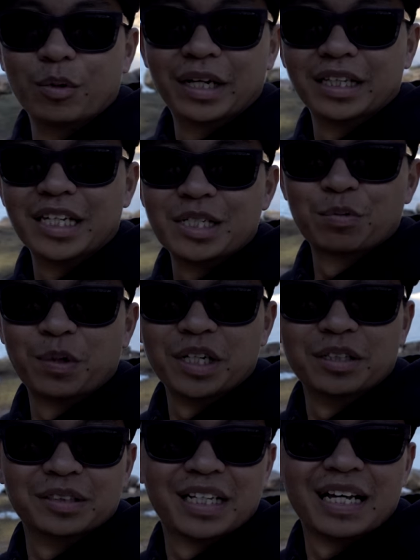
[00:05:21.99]
gonna get these
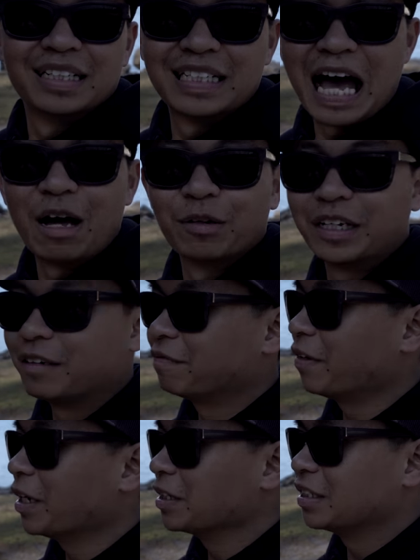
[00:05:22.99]
reels dialed in
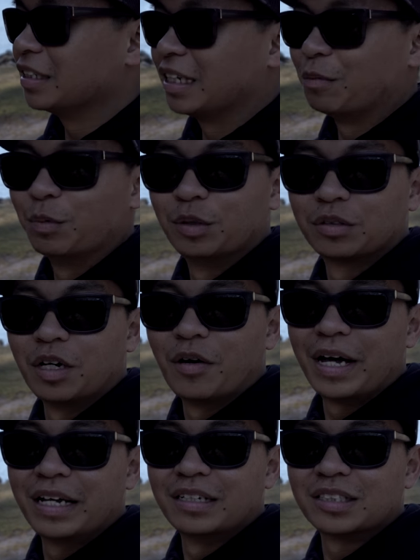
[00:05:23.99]
first and then we'll go
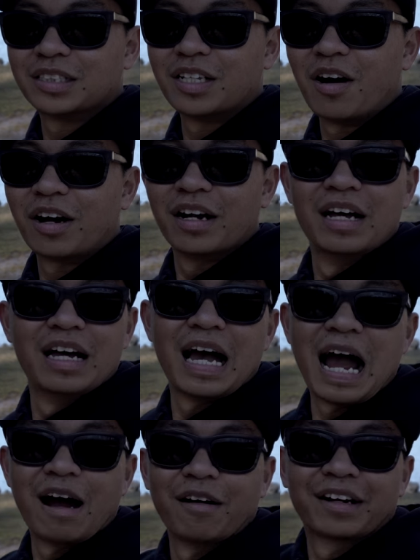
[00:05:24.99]
ahead and start
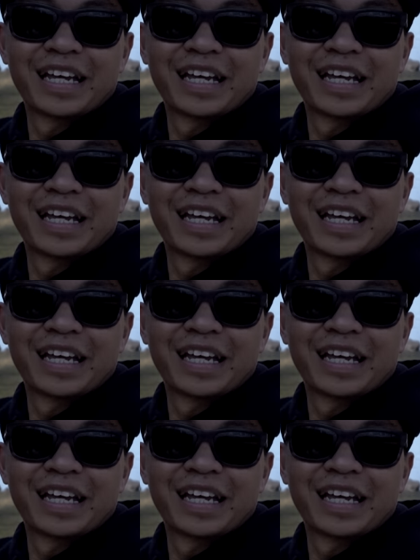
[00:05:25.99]
our